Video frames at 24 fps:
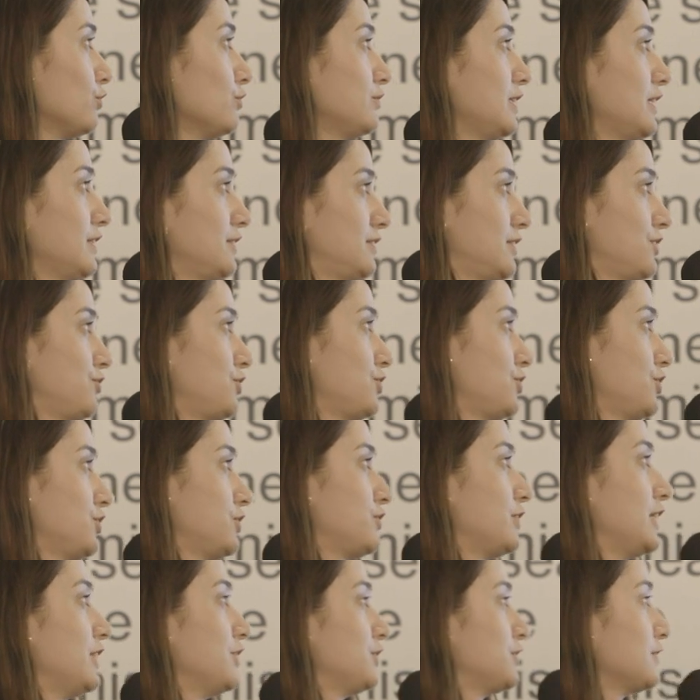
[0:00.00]
content strategy,
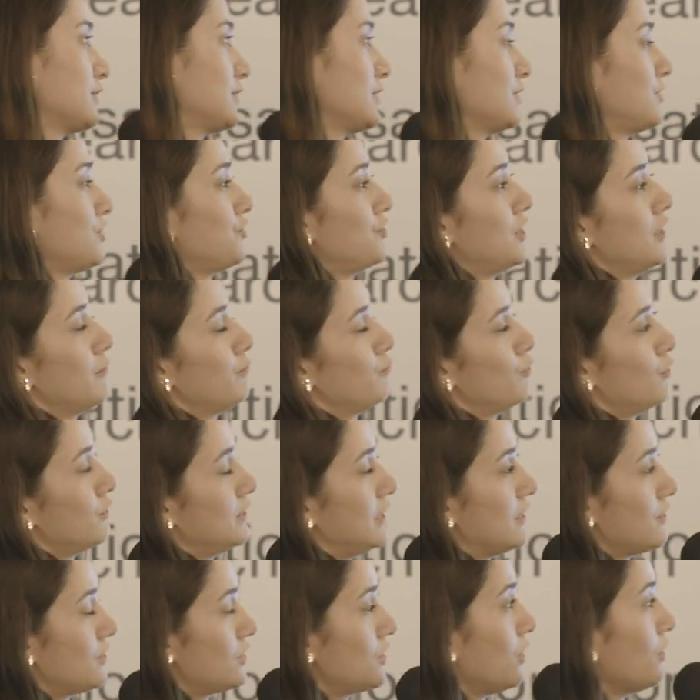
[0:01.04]
creation strategy and
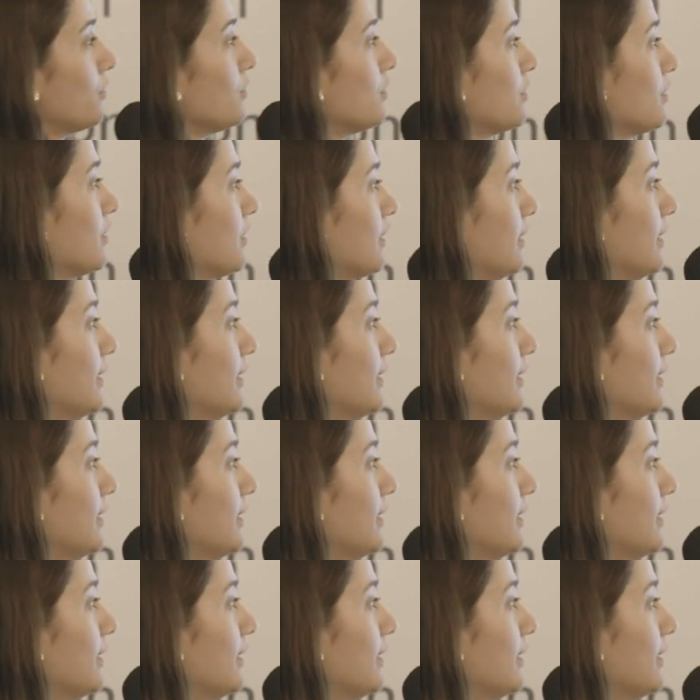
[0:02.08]
process. So